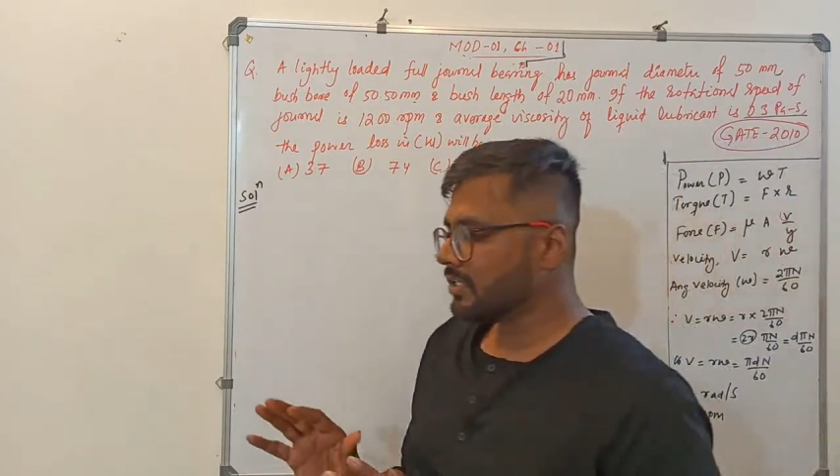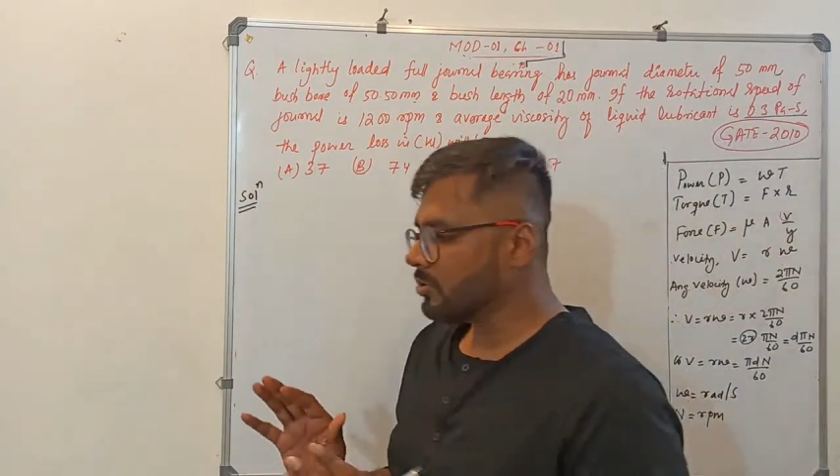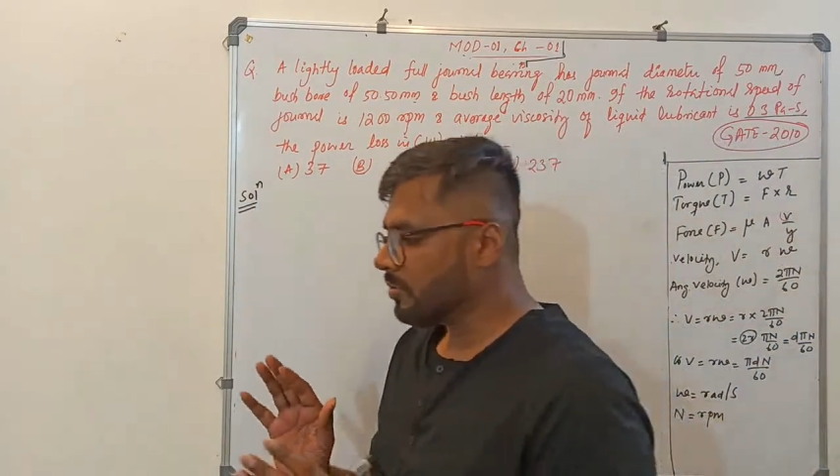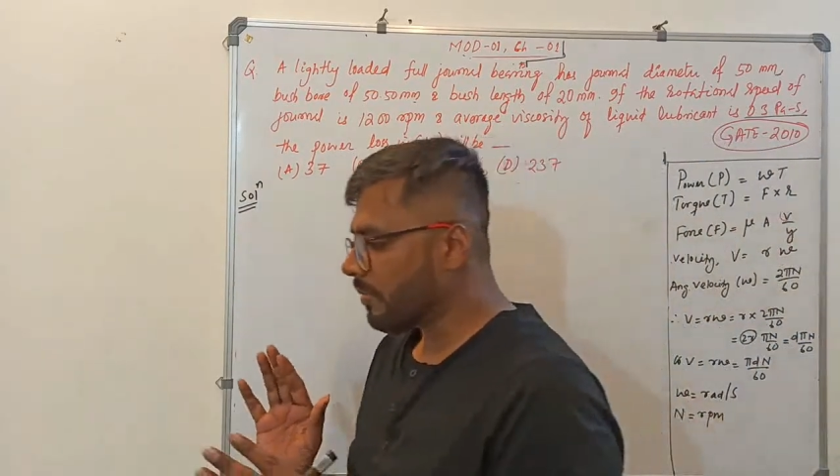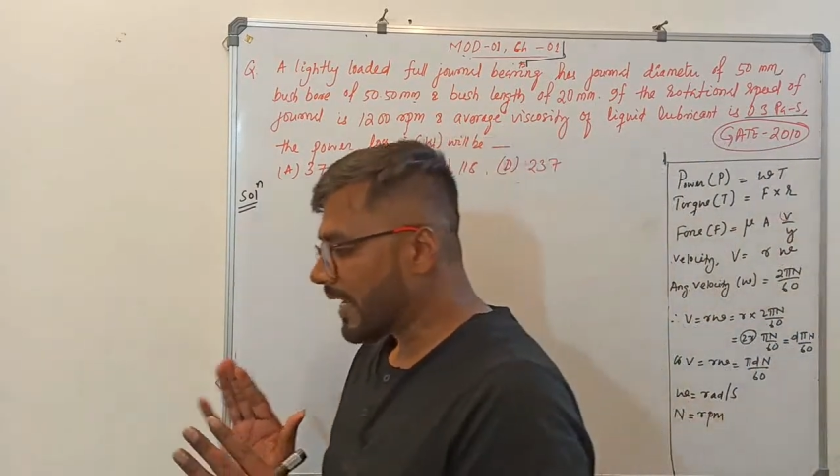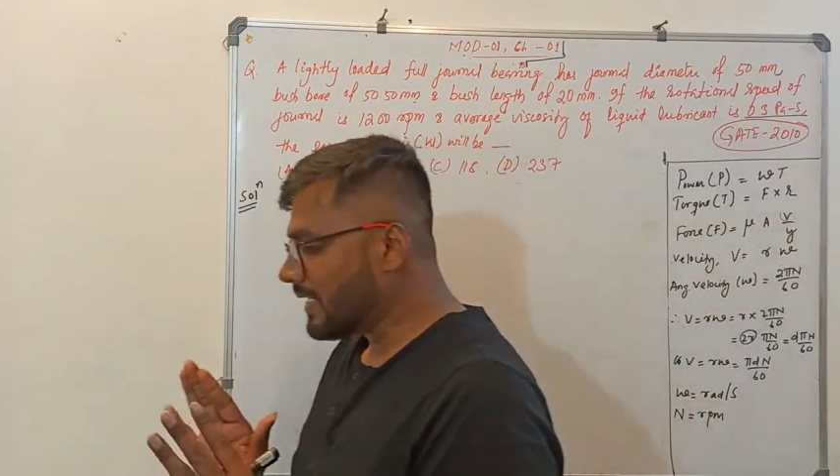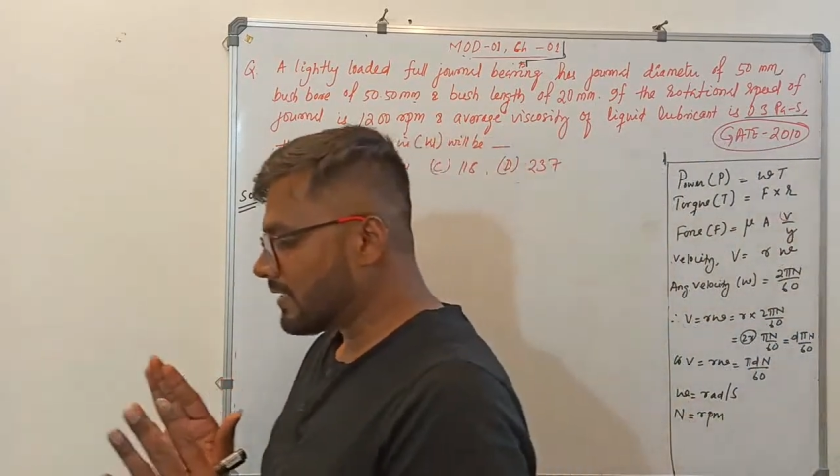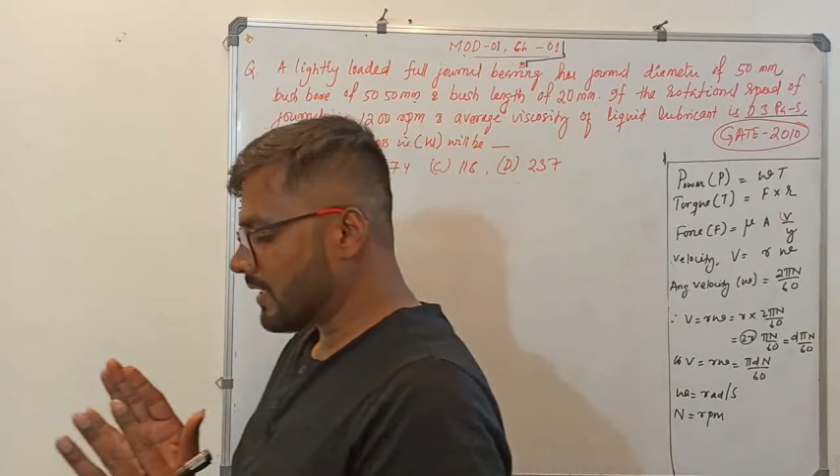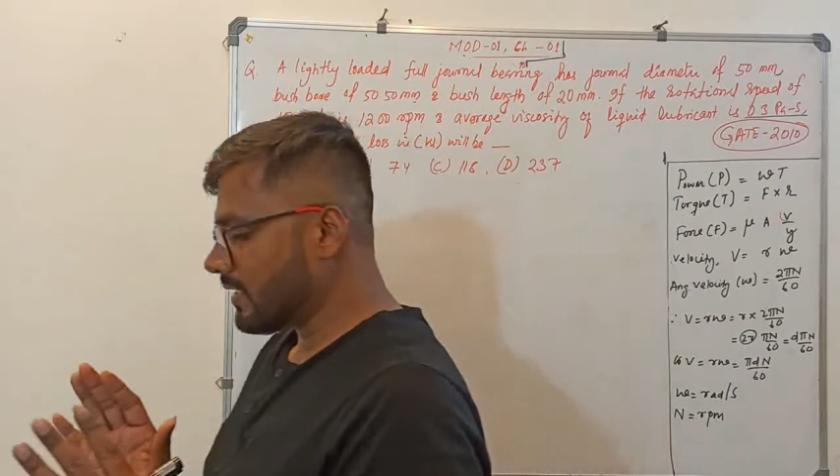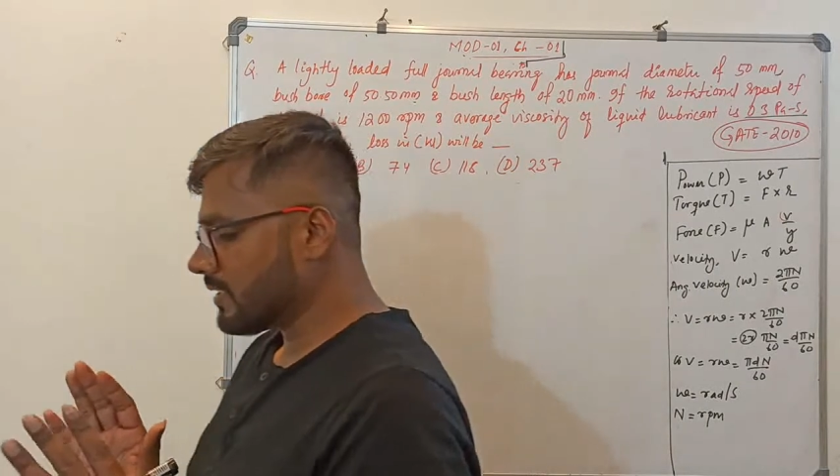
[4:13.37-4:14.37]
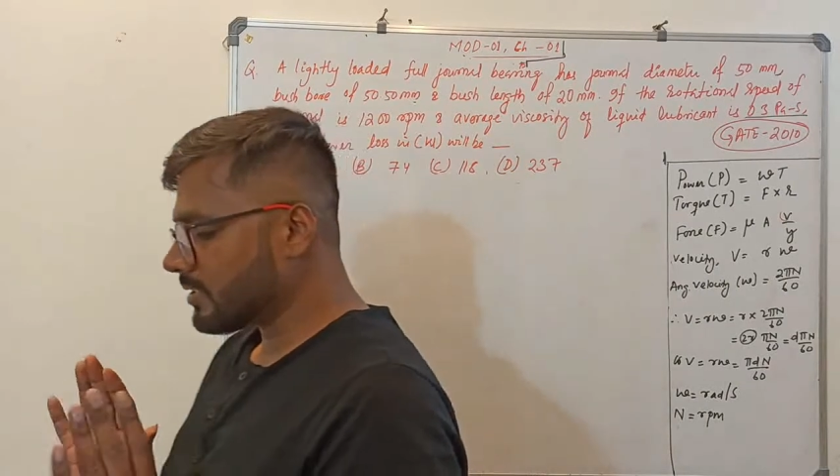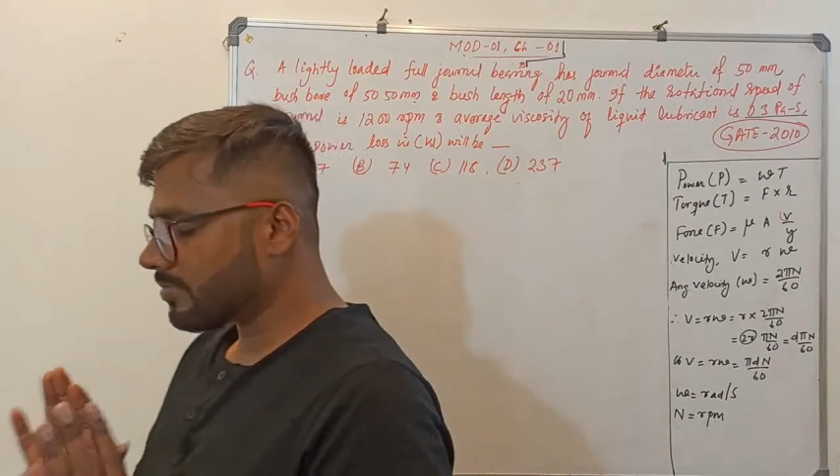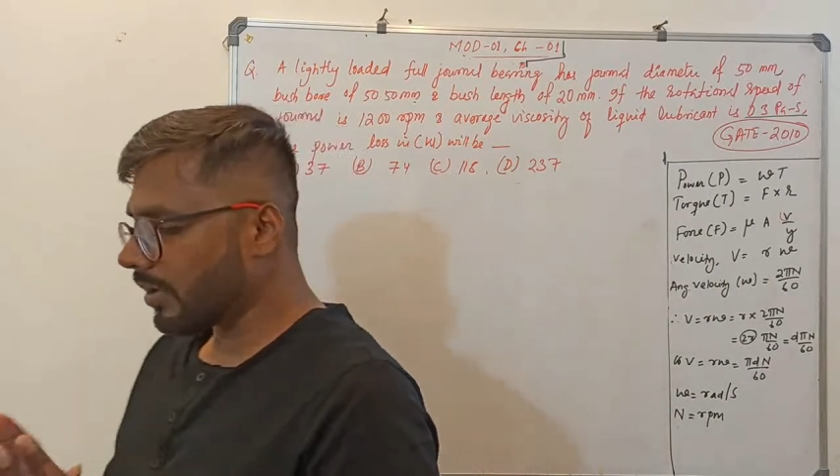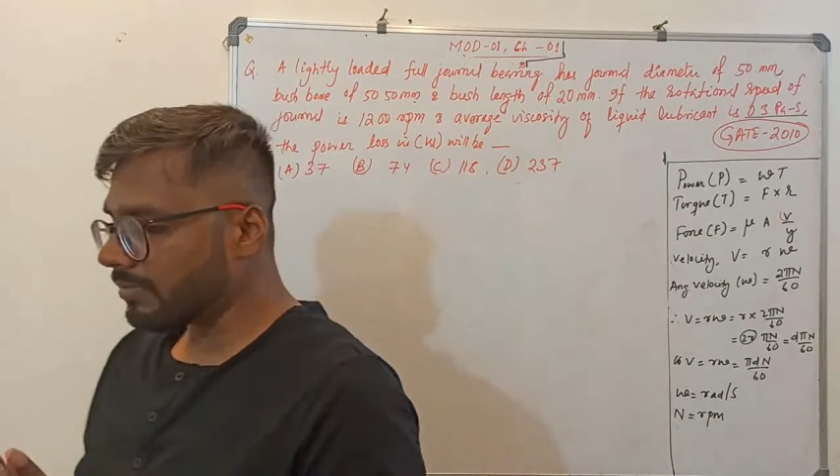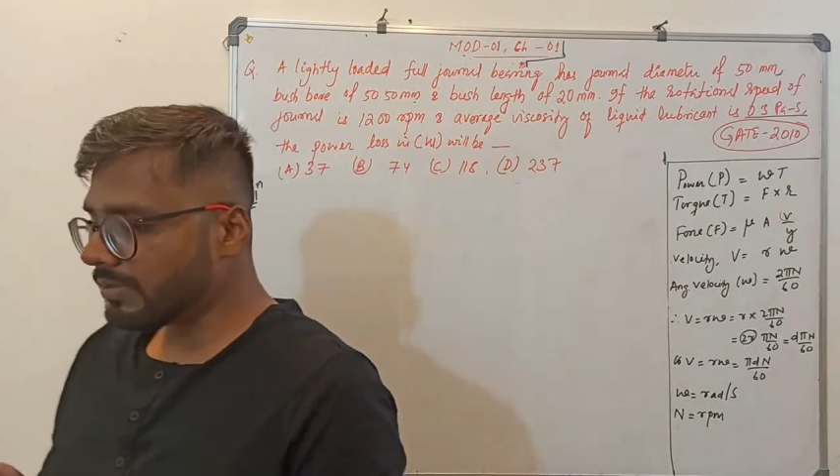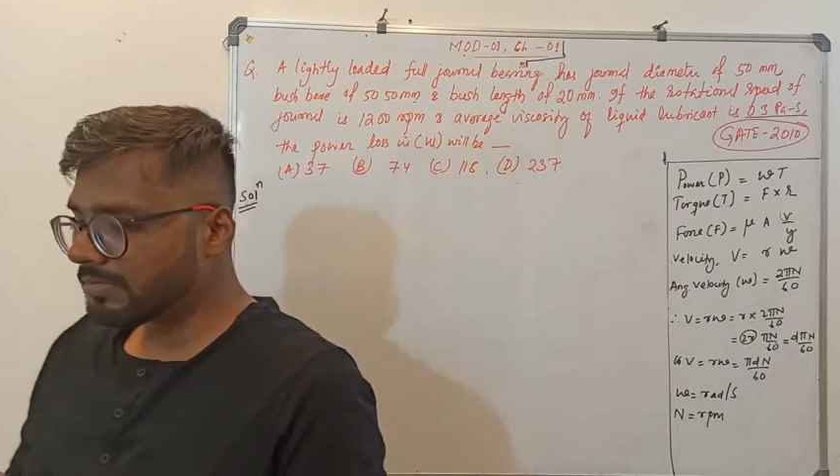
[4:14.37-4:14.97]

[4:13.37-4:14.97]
you might think this problem